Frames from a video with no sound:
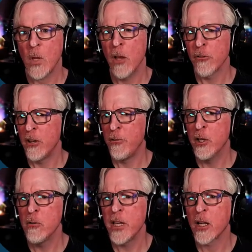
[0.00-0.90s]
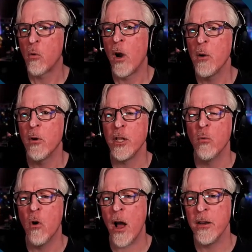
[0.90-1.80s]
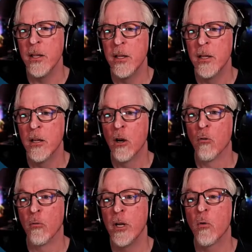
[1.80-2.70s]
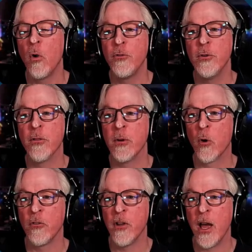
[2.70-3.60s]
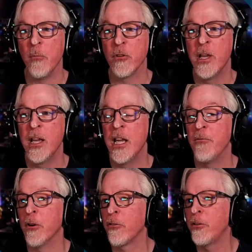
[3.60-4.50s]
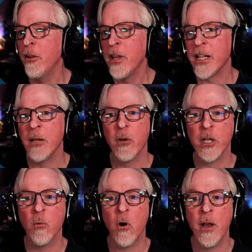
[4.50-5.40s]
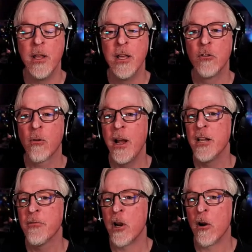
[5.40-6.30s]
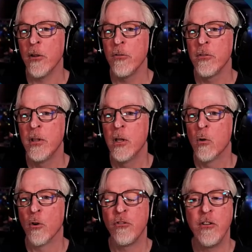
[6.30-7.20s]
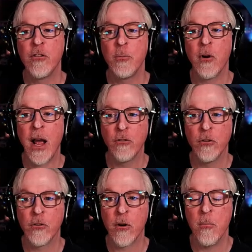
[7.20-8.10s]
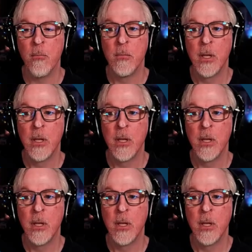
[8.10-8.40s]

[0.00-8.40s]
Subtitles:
Also, if you don't get quite what you want, re-roll 2 to 3 more times. If you're still not getting what you want, try a different artist or change up your action term.